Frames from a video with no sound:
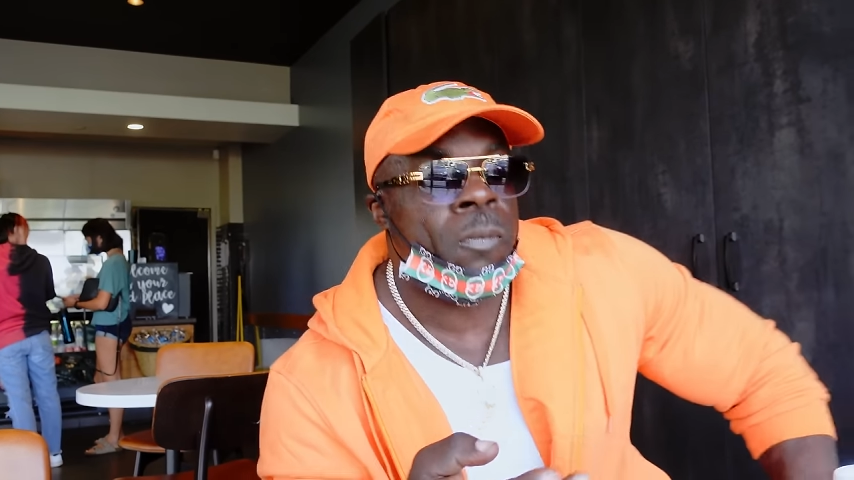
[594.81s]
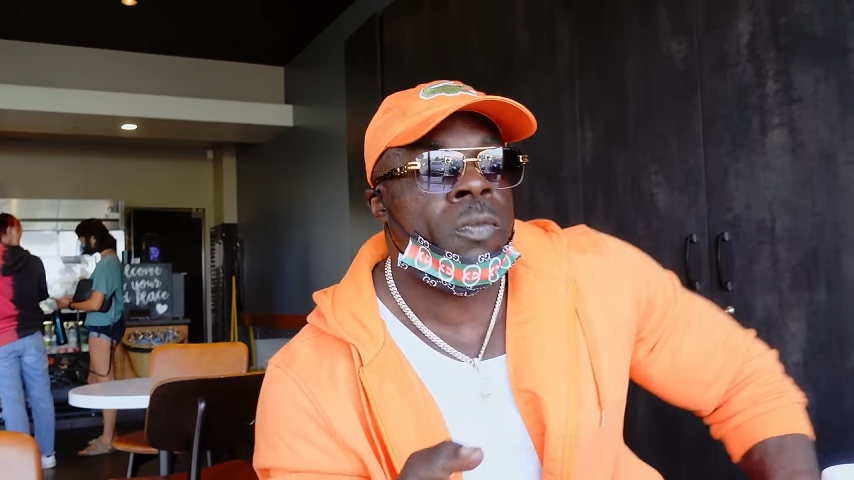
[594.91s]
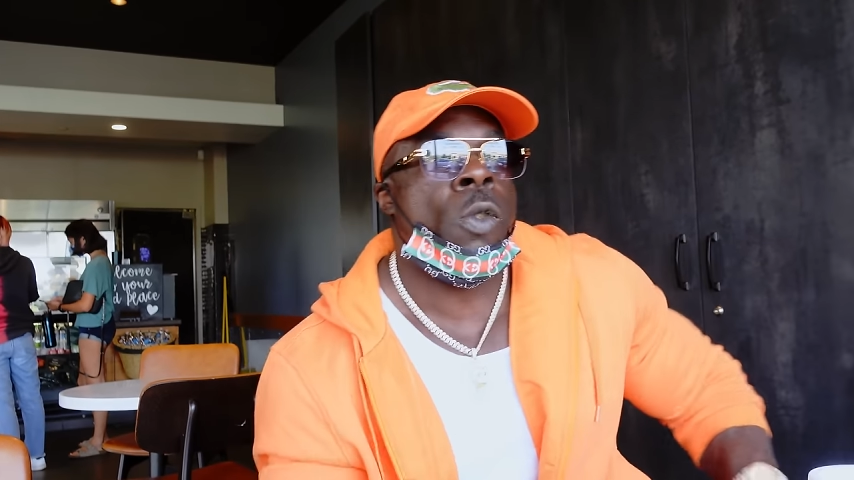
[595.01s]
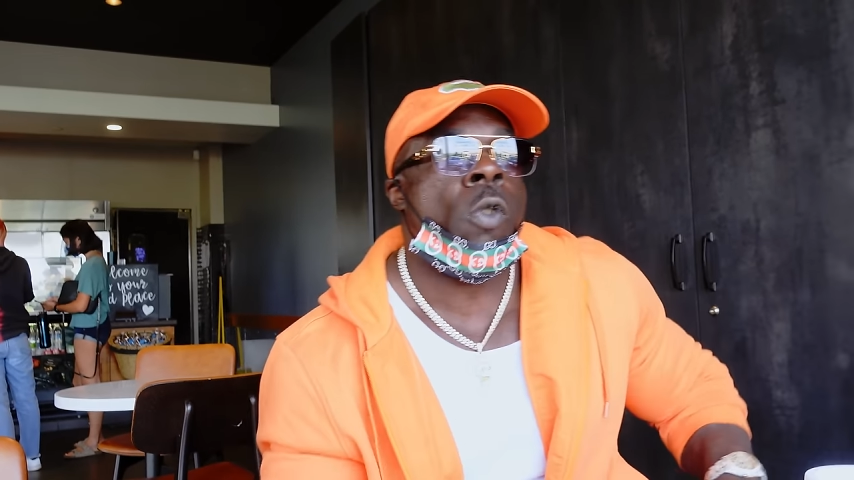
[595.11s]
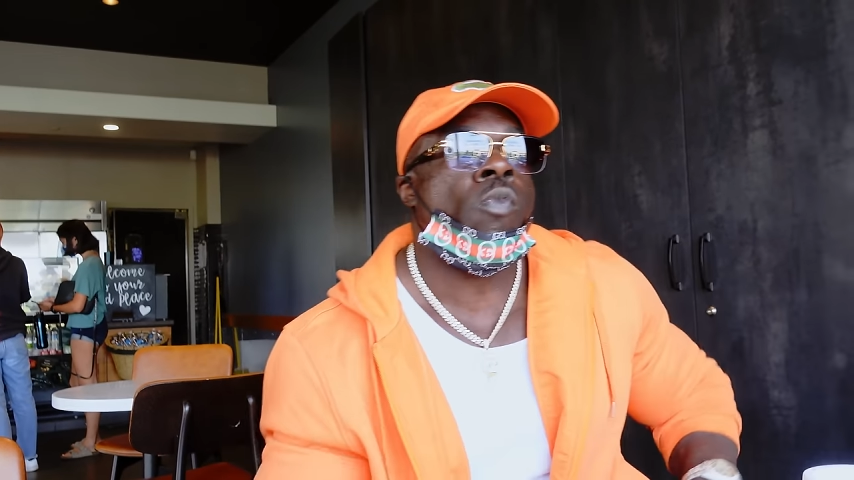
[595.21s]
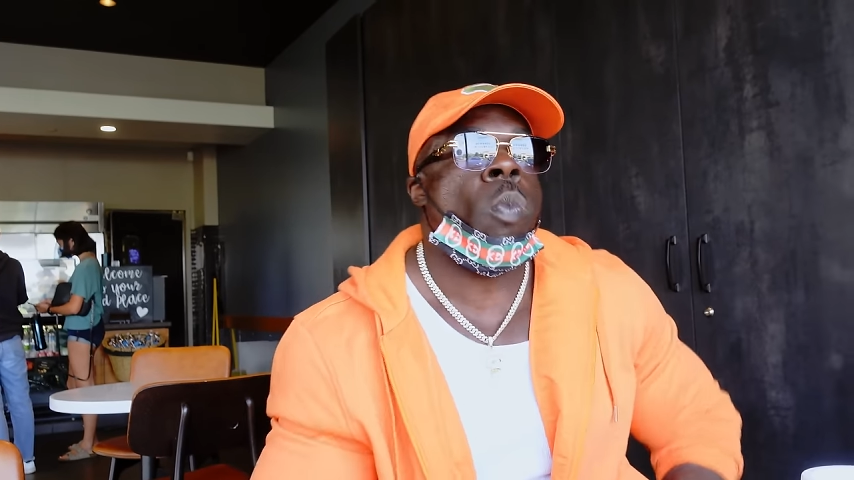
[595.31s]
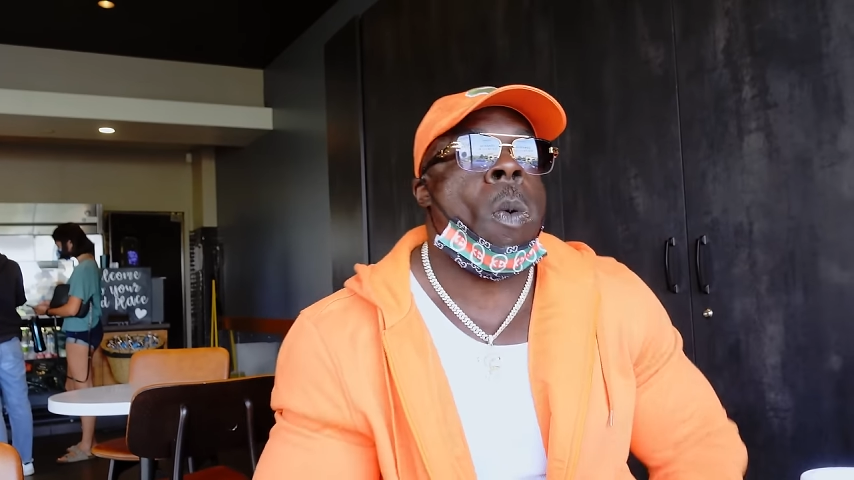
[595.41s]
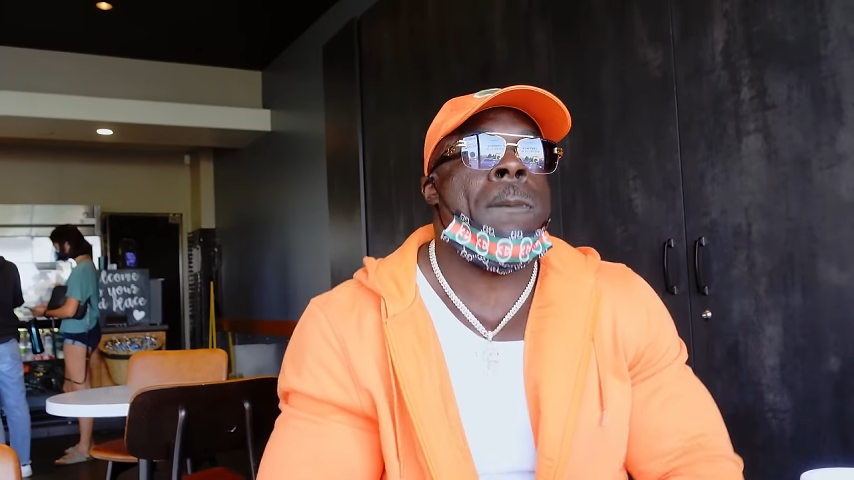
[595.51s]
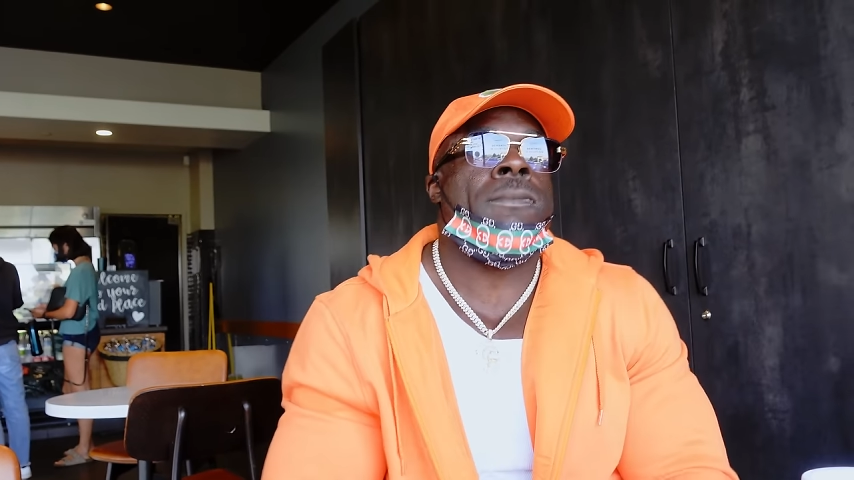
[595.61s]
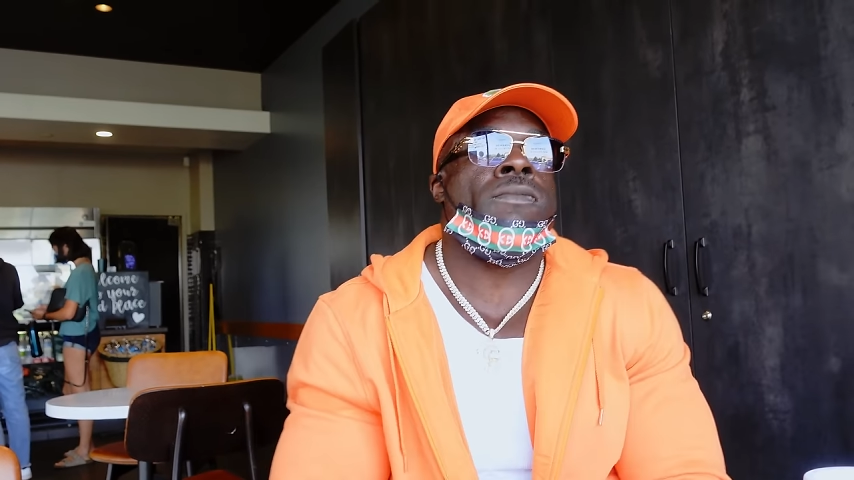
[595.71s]
Just follow
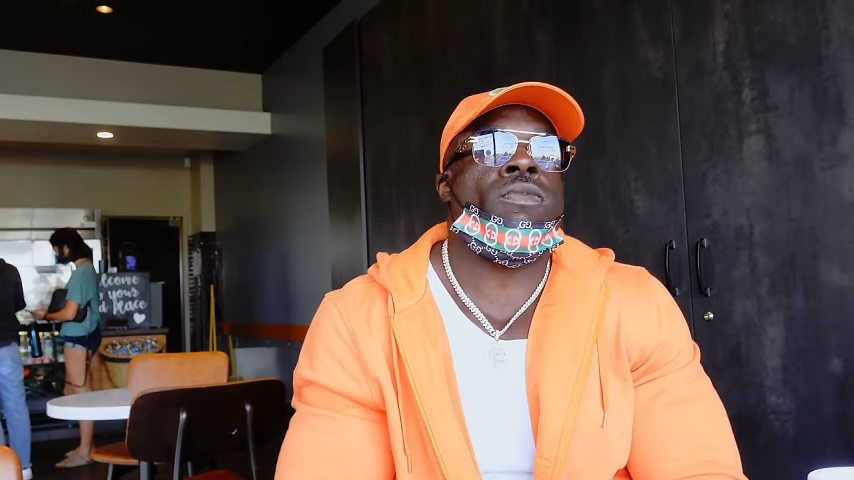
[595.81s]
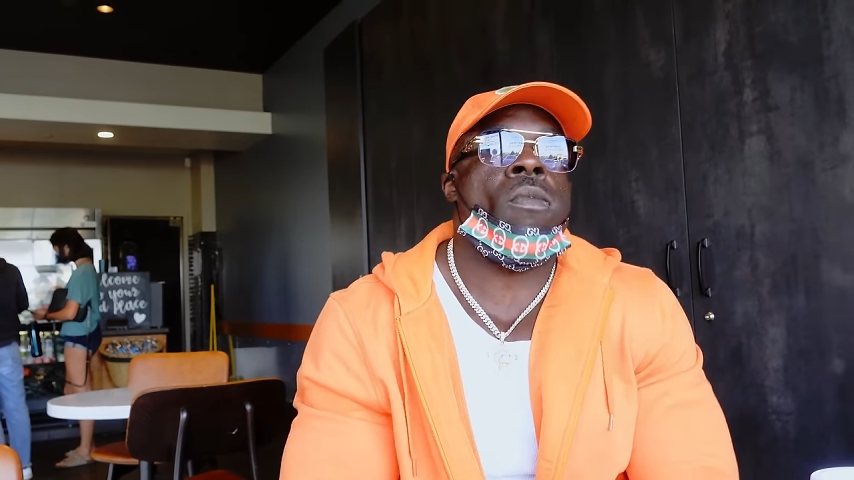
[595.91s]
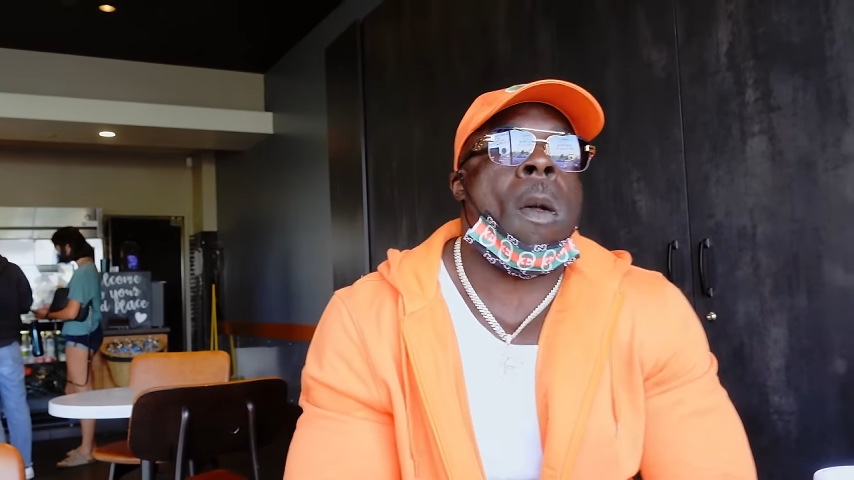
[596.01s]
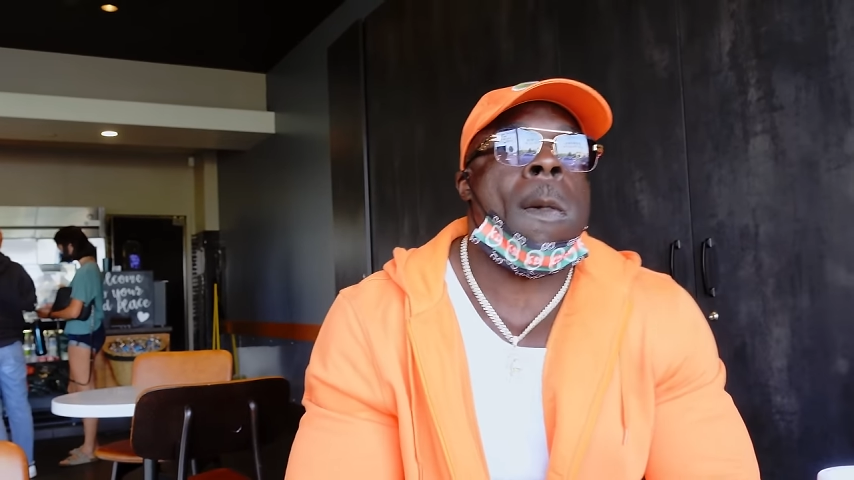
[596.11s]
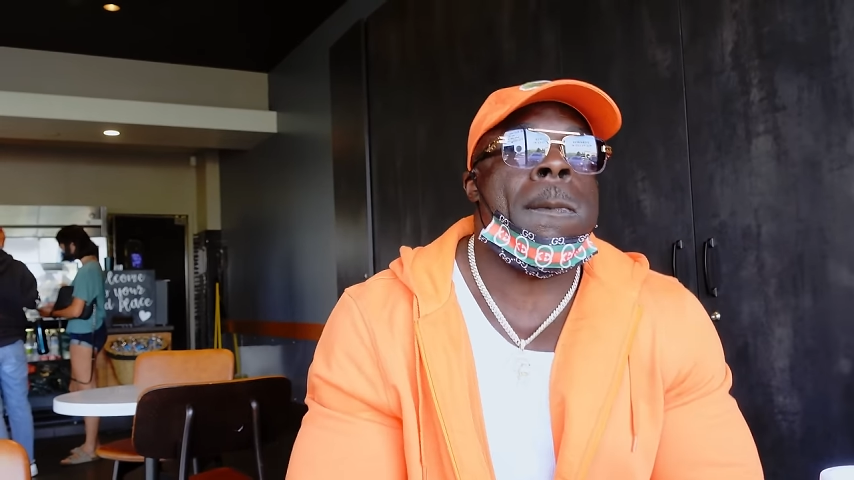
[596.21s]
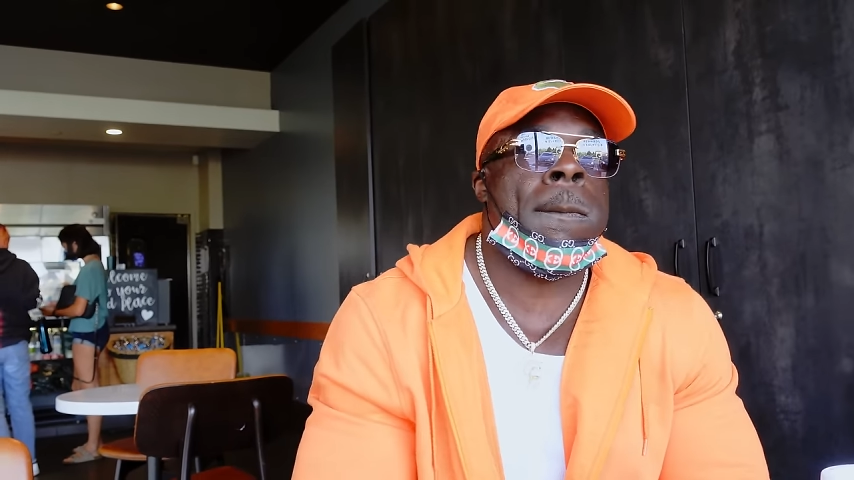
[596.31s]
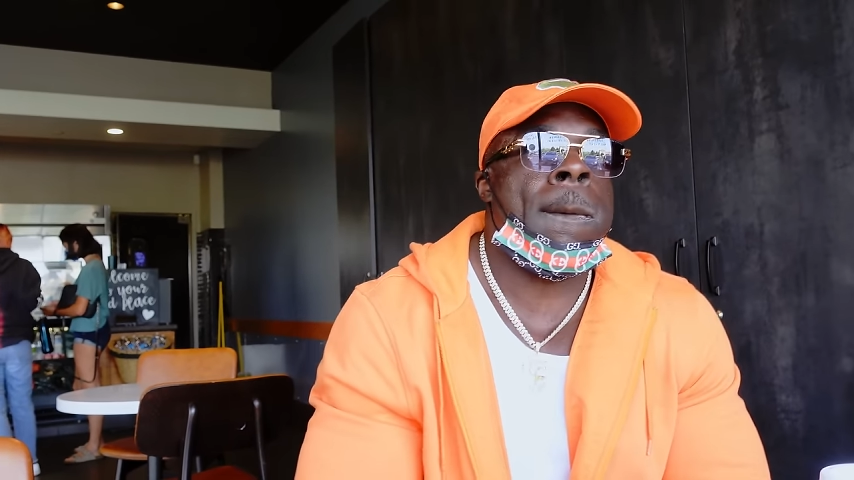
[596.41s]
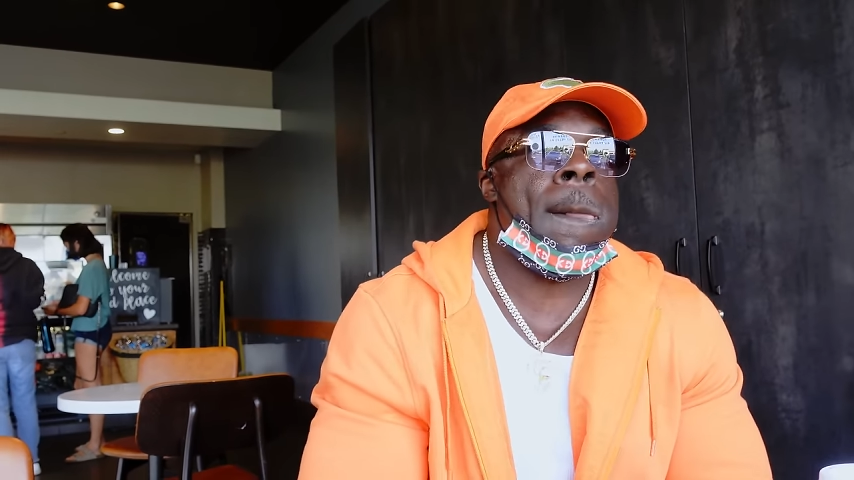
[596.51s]
the footsteps, man.